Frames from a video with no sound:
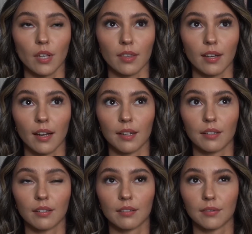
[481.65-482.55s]
I think I had
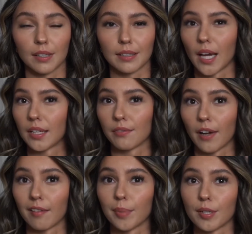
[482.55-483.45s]
like
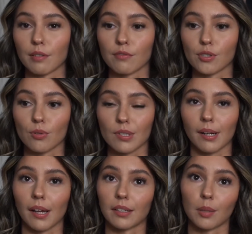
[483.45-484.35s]
ninety-five pairs of shoes and I
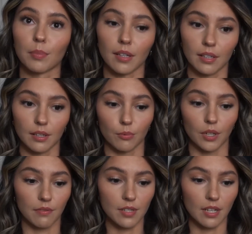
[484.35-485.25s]
ended up getting rid
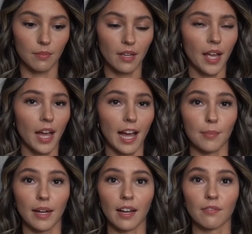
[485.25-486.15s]
of some. I
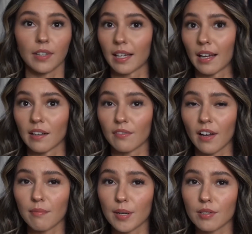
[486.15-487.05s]
might have like
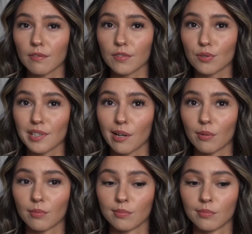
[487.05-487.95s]
eighty-five pairs of shoes now.
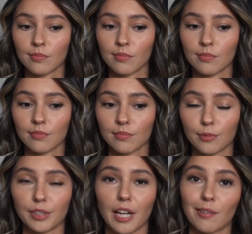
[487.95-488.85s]

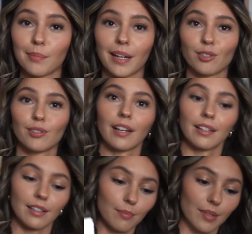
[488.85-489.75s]
Well, now I'm back to
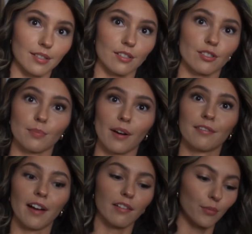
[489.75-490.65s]
ninety because I just bought
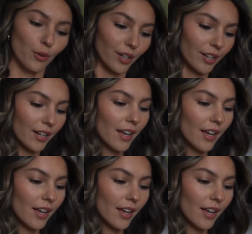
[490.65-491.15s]
five more.